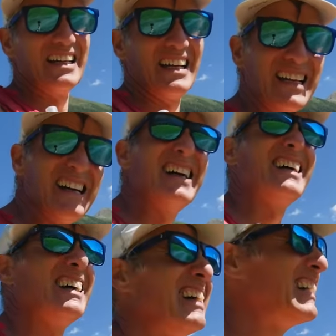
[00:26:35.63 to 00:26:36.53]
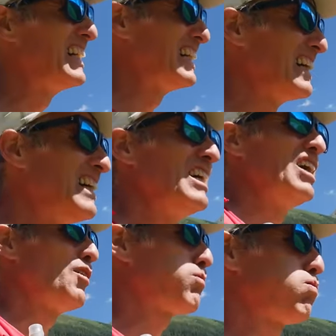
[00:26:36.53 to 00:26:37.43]
I realised I was
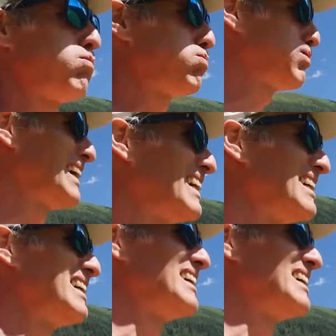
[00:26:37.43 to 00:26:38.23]
falling behind